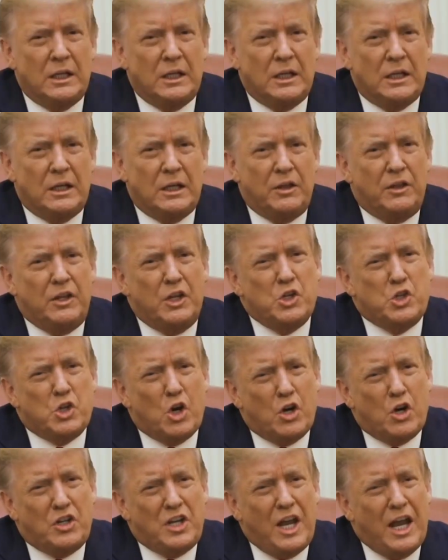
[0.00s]
is.
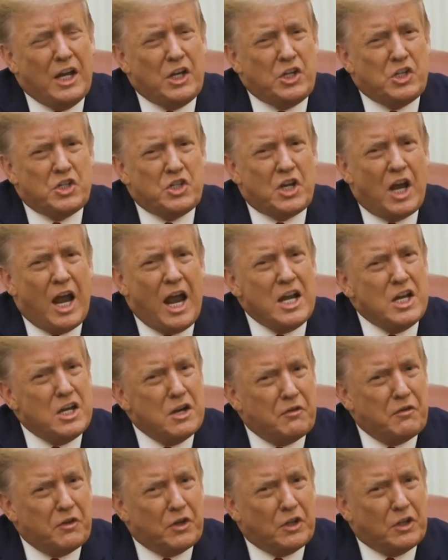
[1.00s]
These are tense
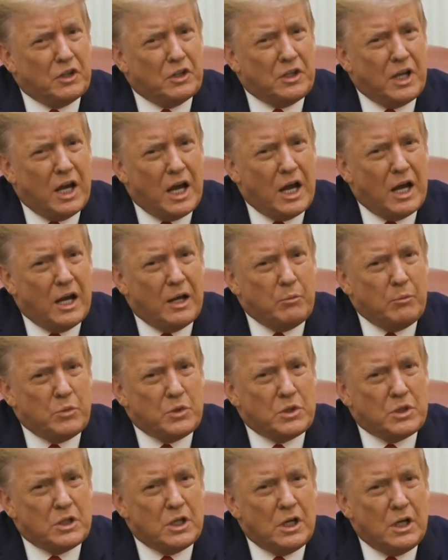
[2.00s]
and difficult
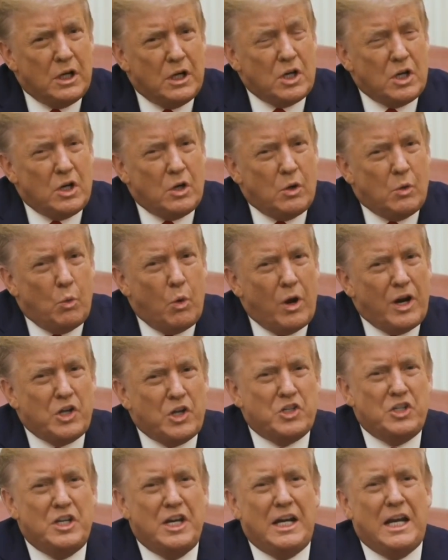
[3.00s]
times. What
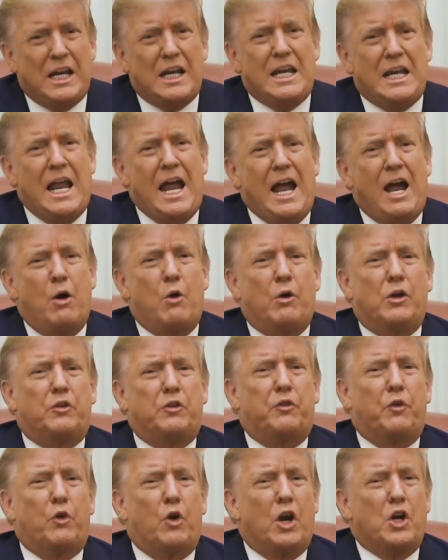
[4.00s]
is needed now
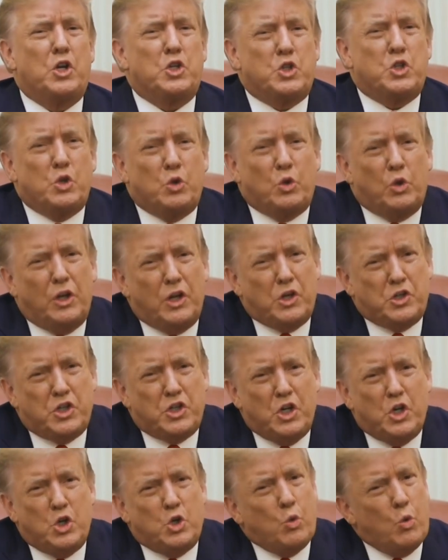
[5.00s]
is for us to
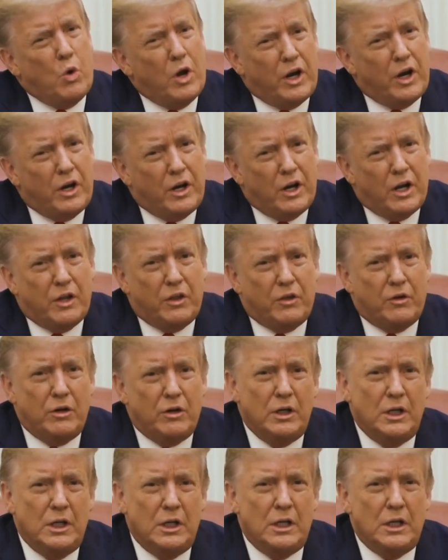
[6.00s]
listen to one another
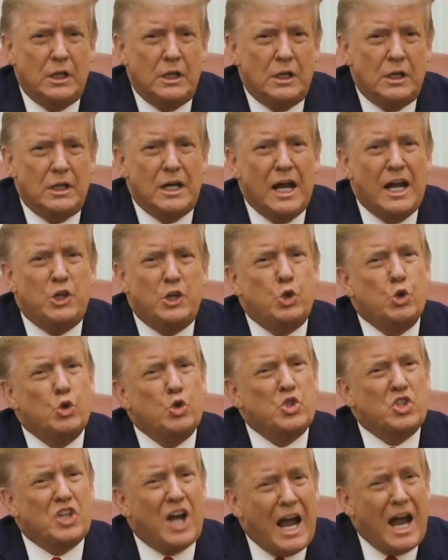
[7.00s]
not
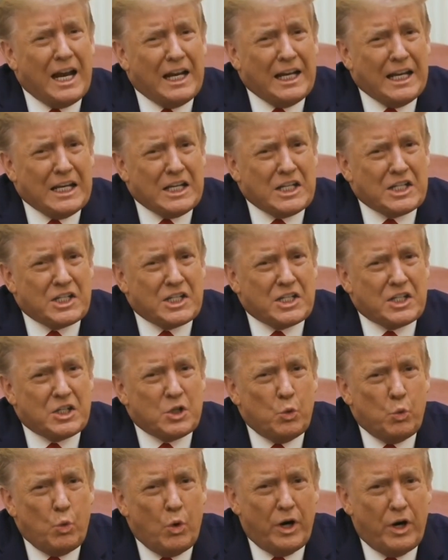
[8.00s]
to
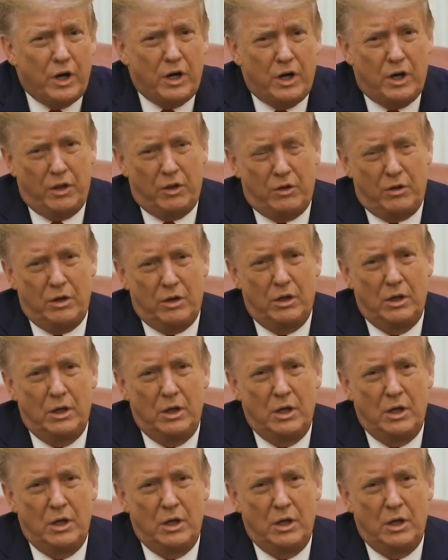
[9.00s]
silence one another.